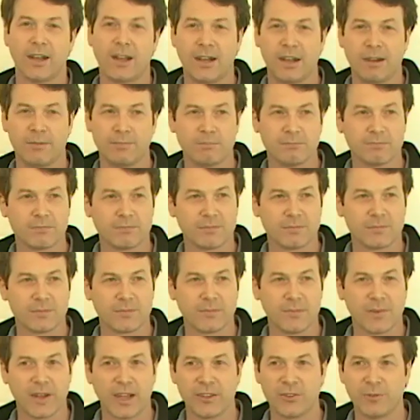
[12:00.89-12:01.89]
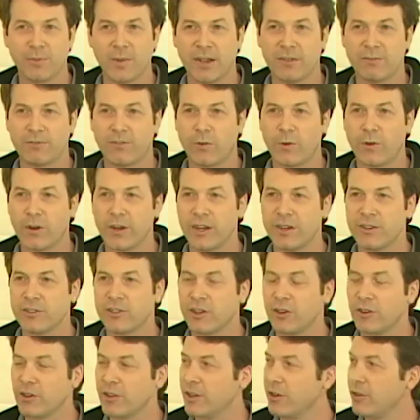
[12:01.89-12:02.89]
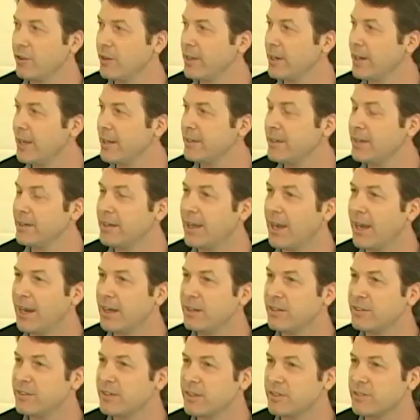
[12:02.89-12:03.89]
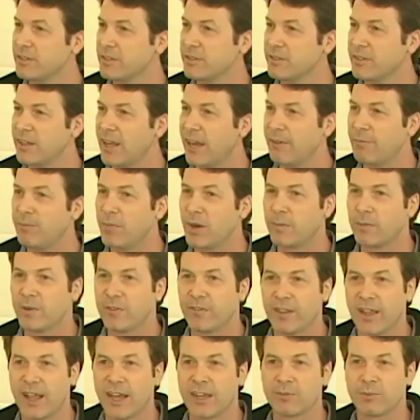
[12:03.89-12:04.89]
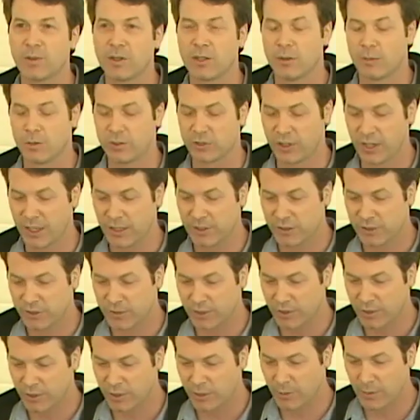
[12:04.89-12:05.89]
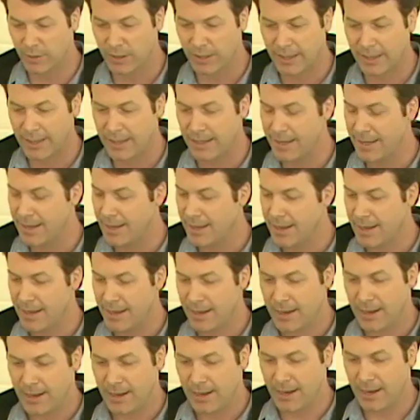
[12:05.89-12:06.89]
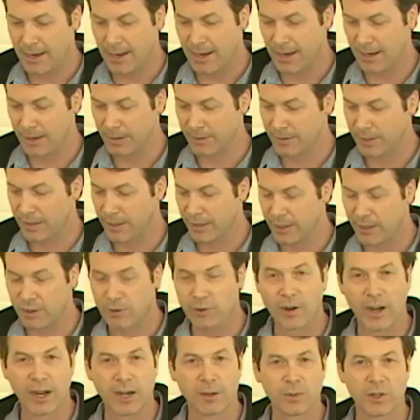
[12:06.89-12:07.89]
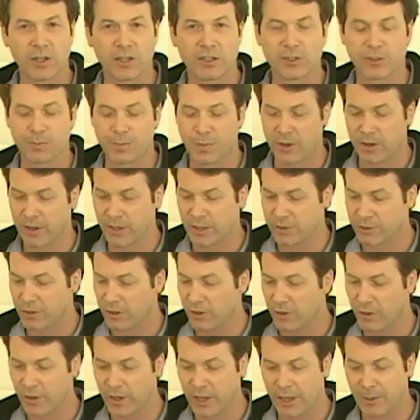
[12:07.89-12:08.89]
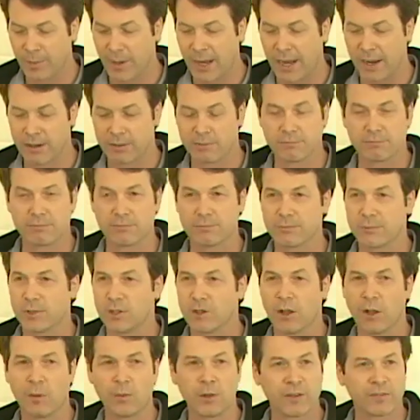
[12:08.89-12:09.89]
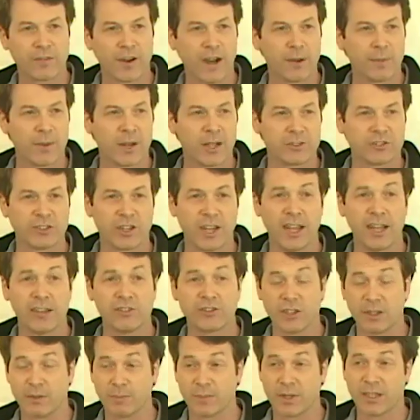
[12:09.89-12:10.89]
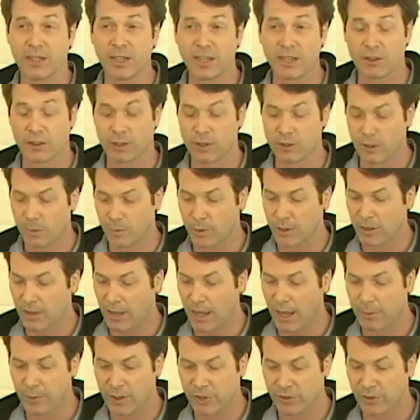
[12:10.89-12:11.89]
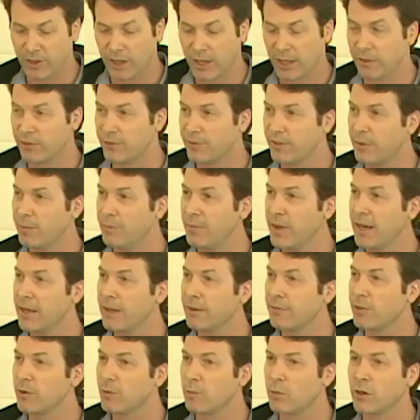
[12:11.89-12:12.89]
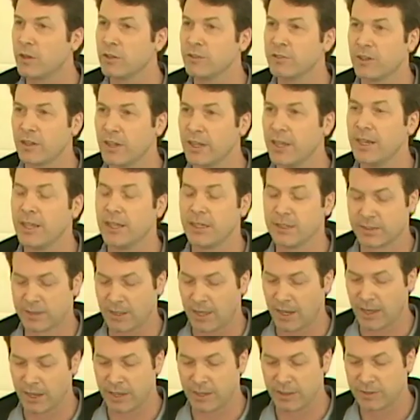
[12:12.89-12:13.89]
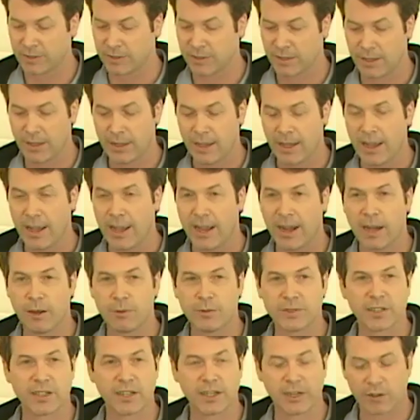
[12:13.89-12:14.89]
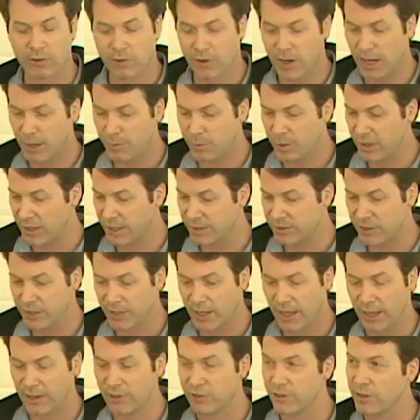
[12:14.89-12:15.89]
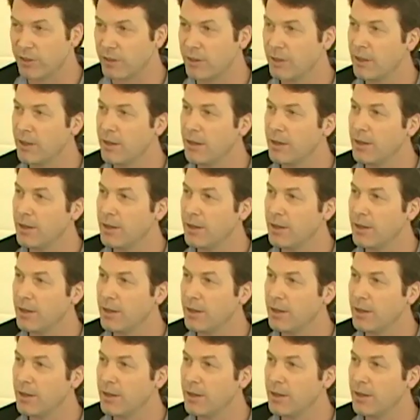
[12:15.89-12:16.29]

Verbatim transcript: Um, I spent four years here in the early 1990s as a staff member of the Aspen Global Change Institute. Uh, an incredible experience learning about global environmental change and in particular global climate change from many of the world's leading scientists. And it was an incredible education,